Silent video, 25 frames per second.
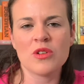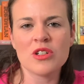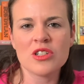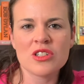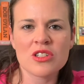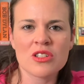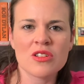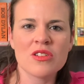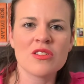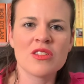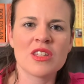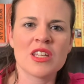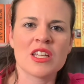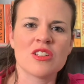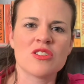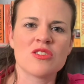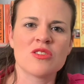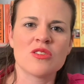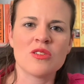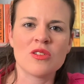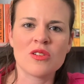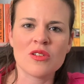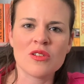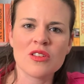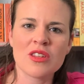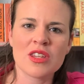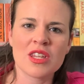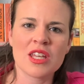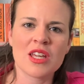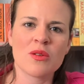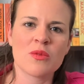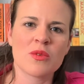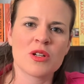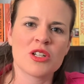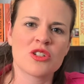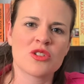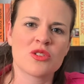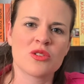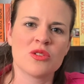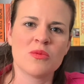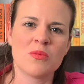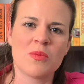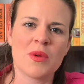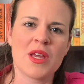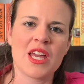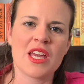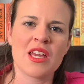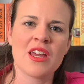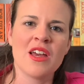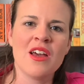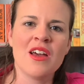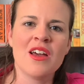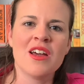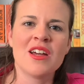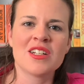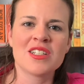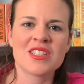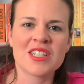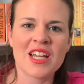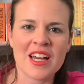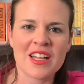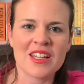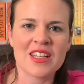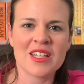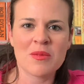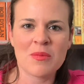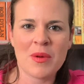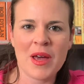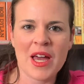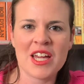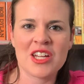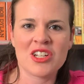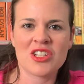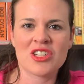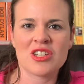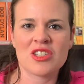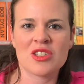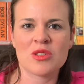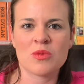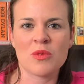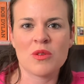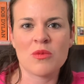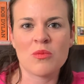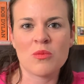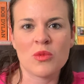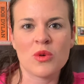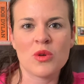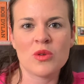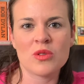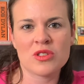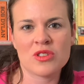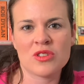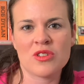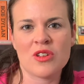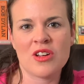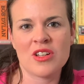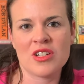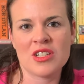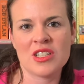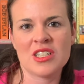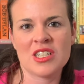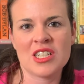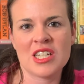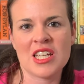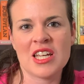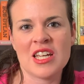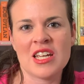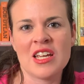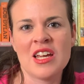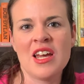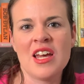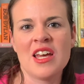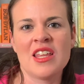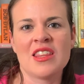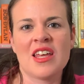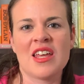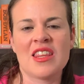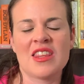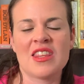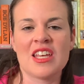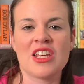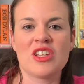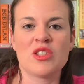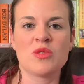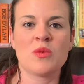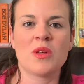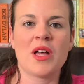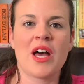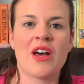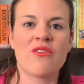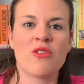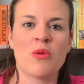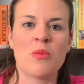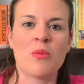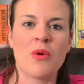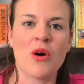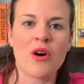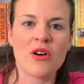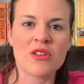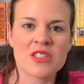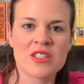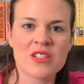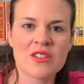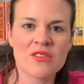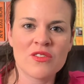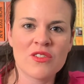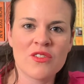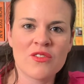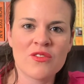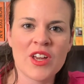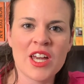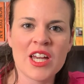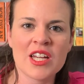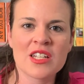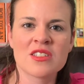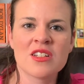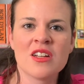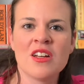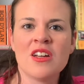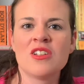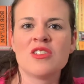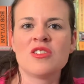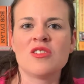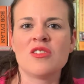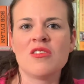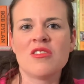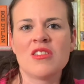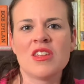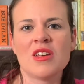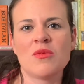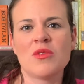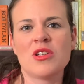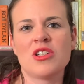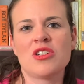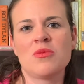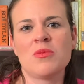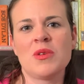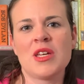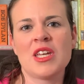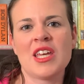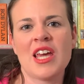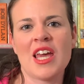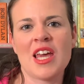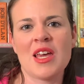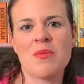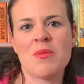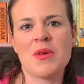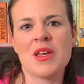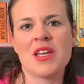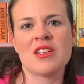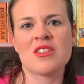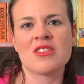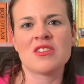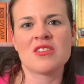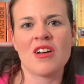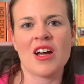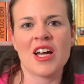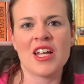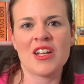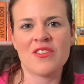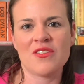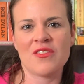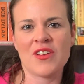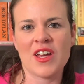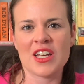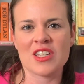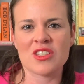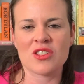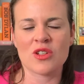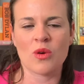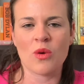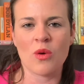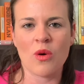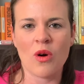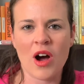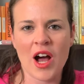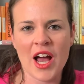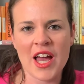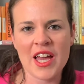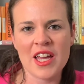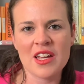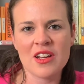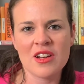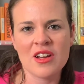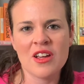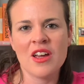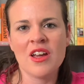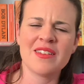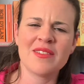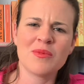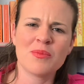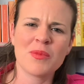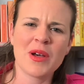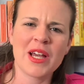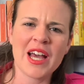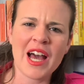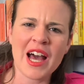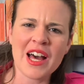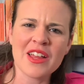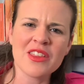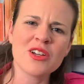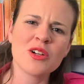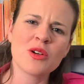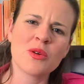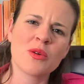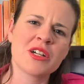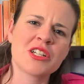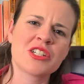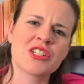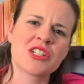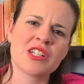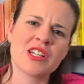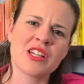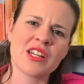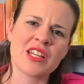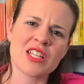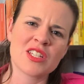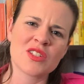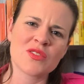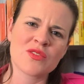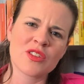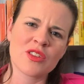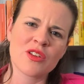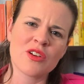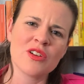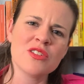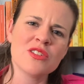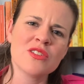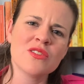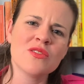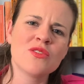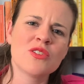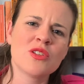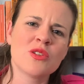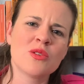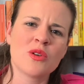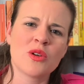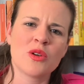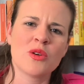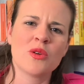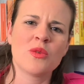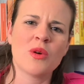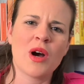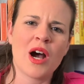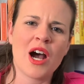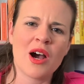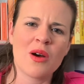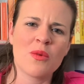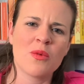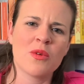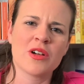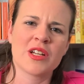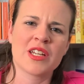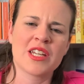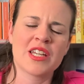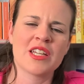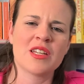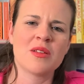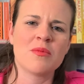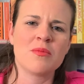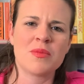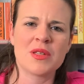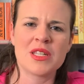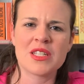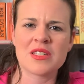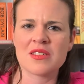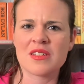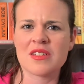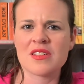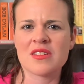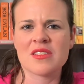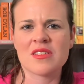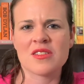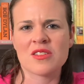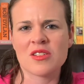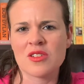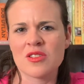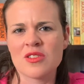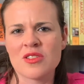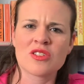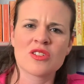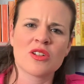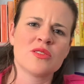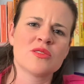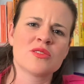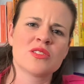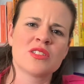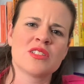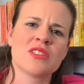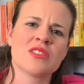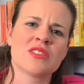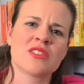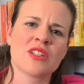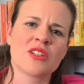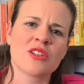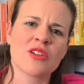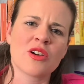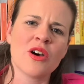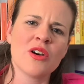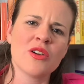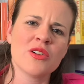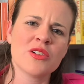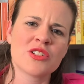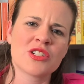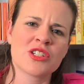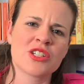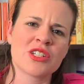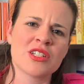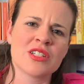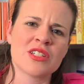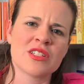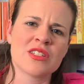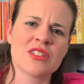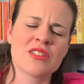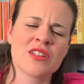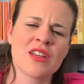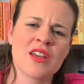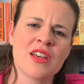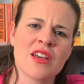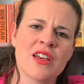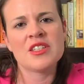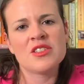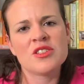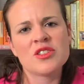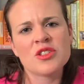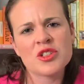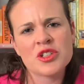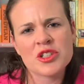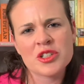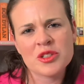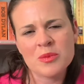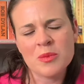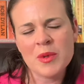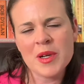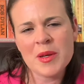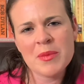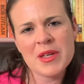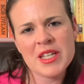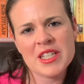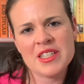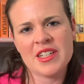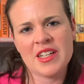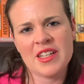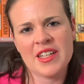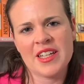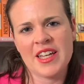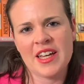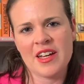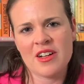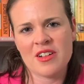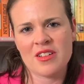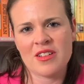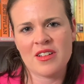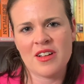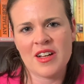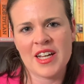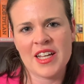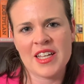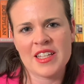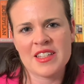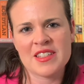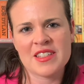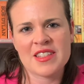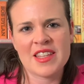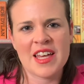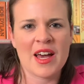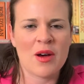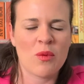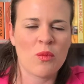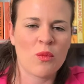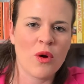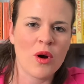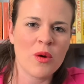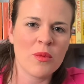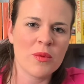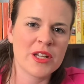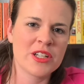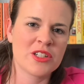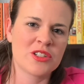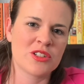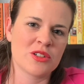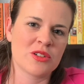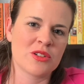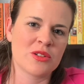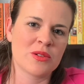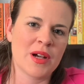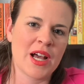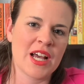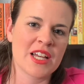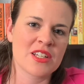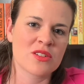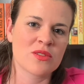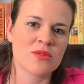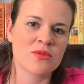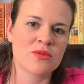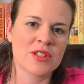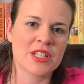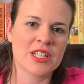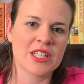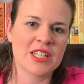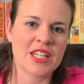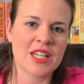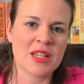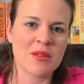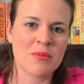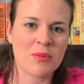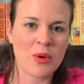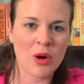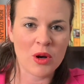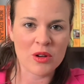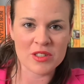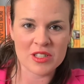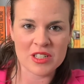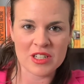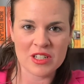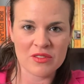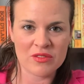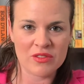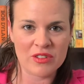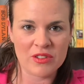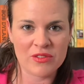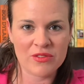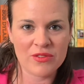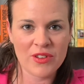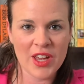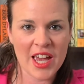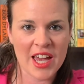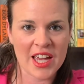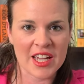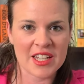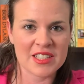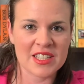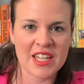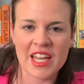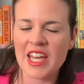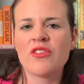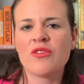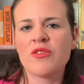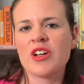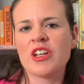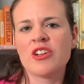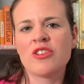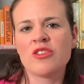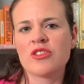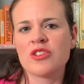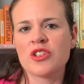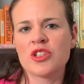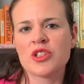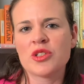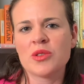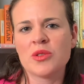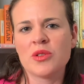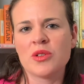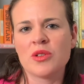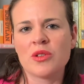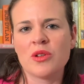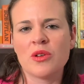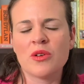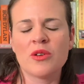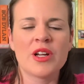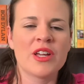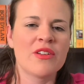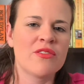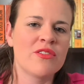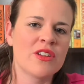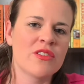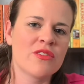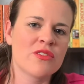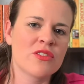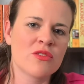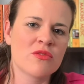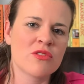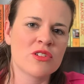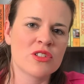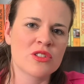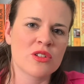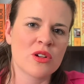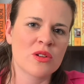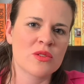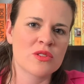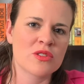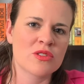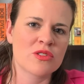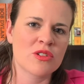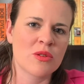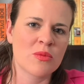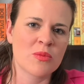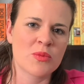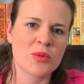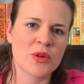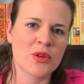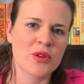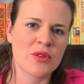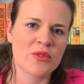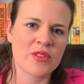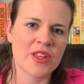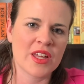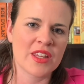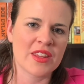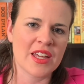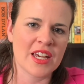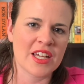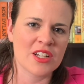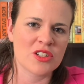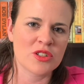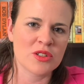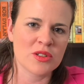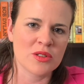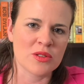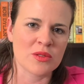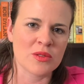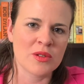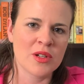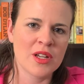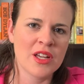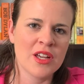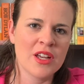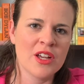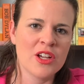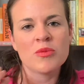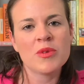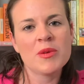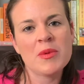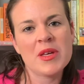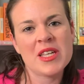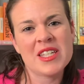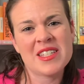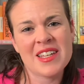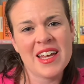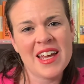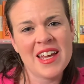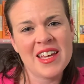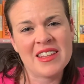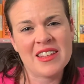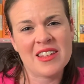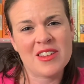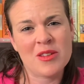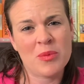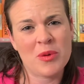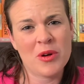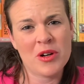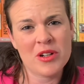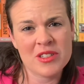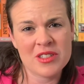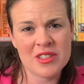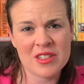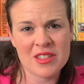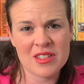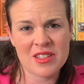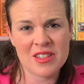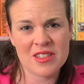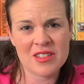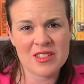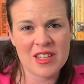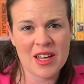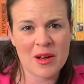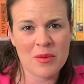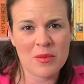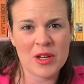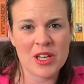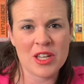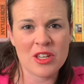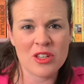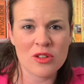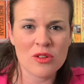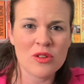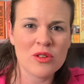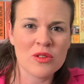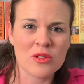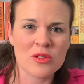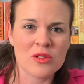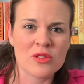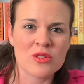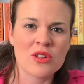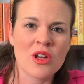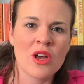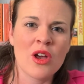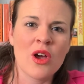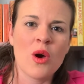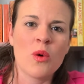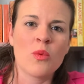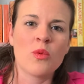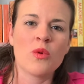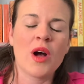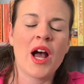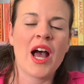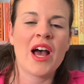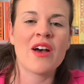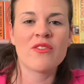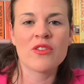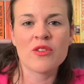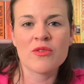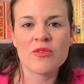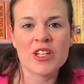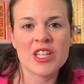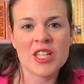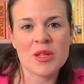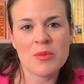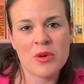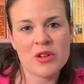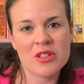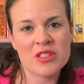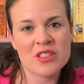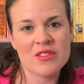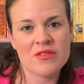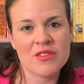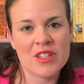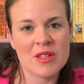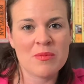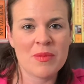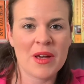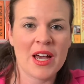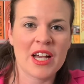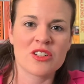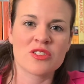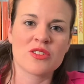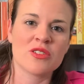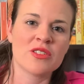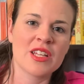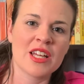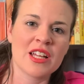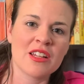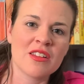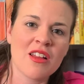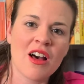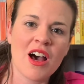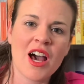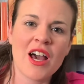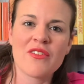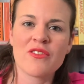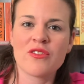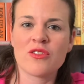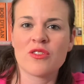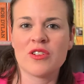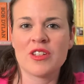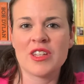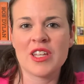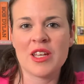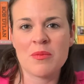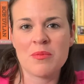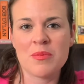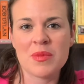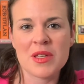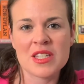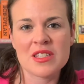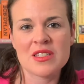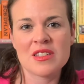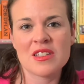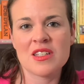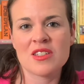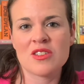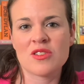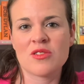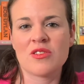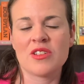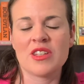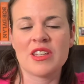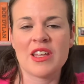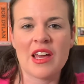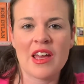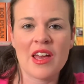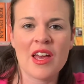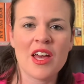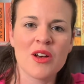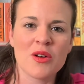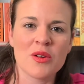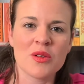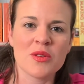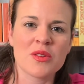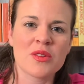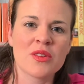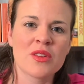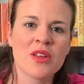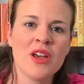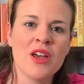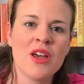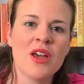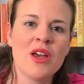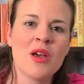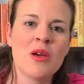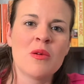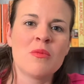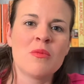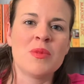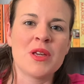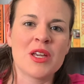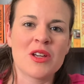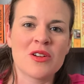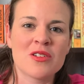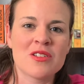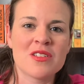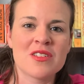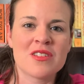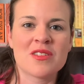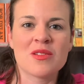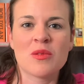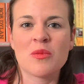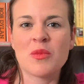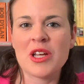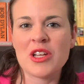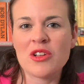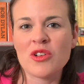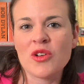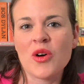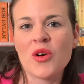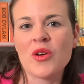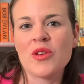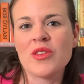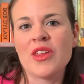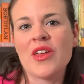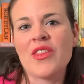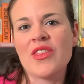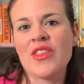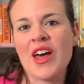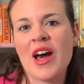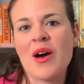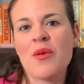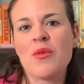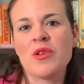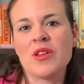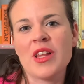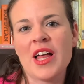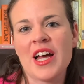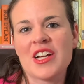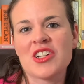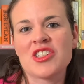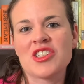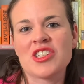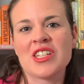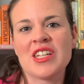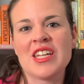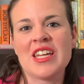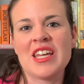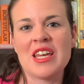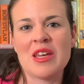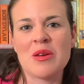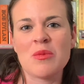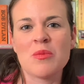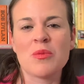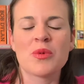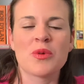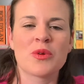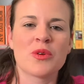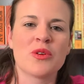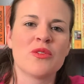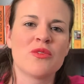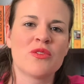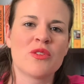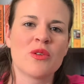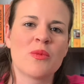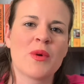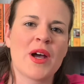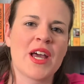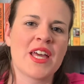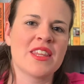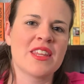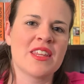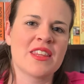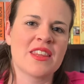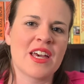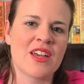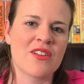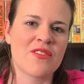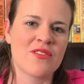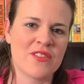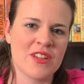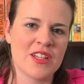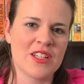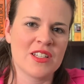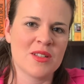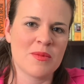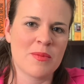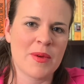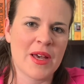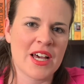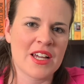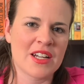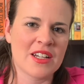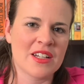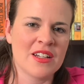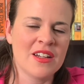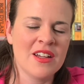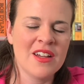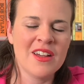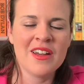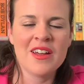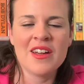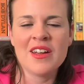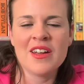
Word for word: What do you think? Do you think we should be telling patients with more certainty that things will have a positive effect? Do you think we should be keeping side effects quiet? And my other question is for those of you who are working in business as consultants and coaches, is should we be telling our clients that what we do has a really positive effect, even if we're not sure, or even if the results don't prove that they do? Should we be saying that the processes that we use will have a really positive impact on their life or on their business or on their health because we know that that will actually improve the way that they feel about it?